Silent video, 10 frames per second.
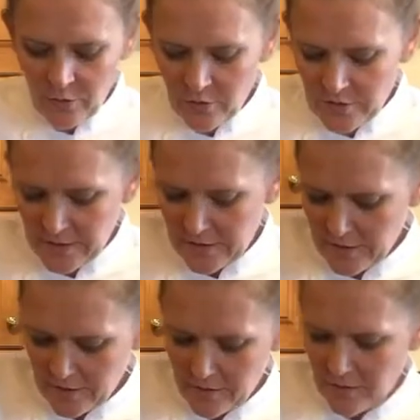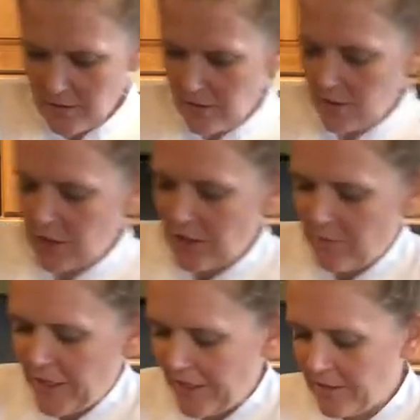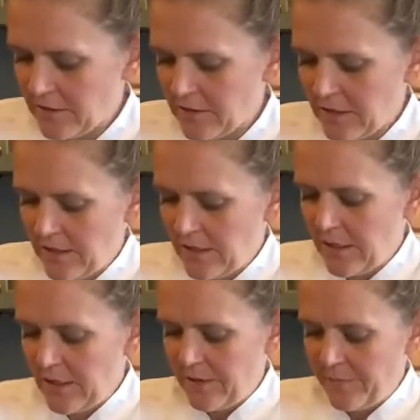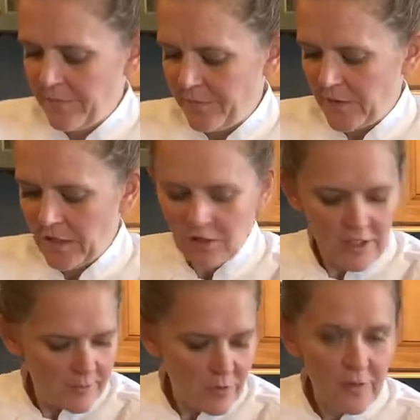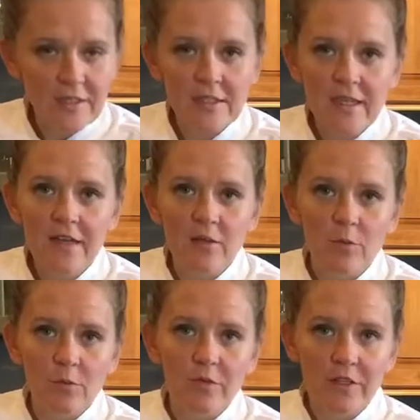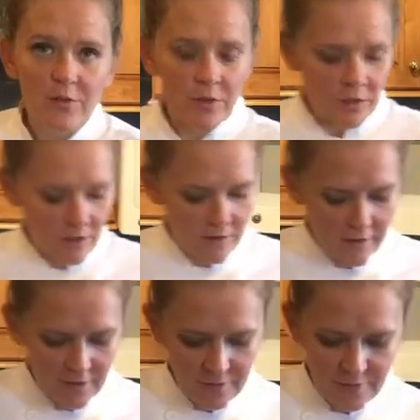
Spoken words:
those on the sheet pan. I'll chop the rest of that, and then we'll move on to our garlic.